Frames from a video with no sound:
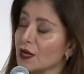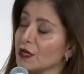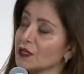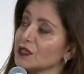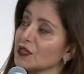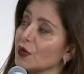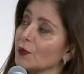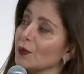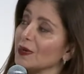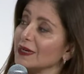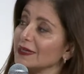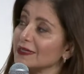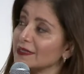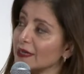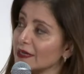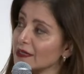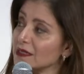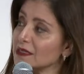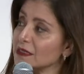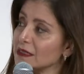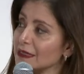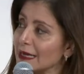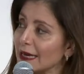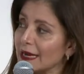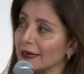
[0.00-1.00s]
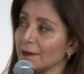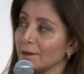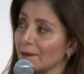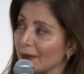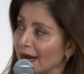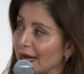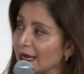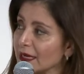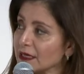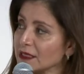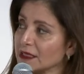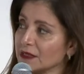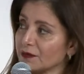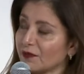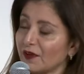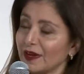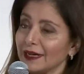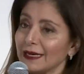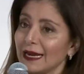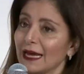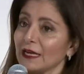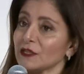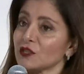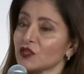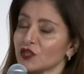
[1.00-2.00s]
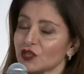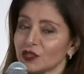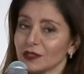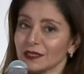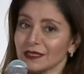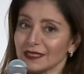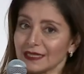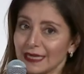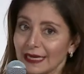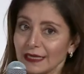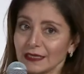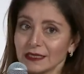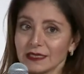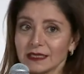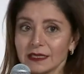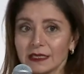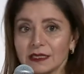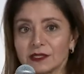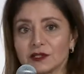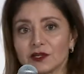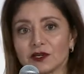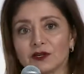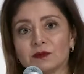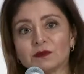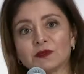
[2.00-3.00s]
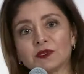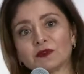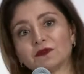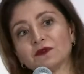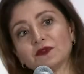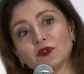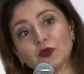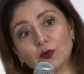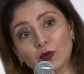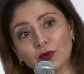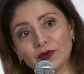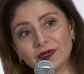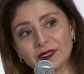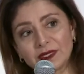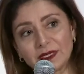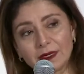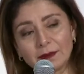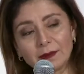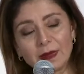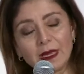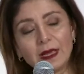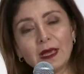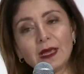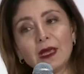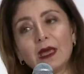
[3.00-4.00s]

So it makes financial sense in terms of tourism.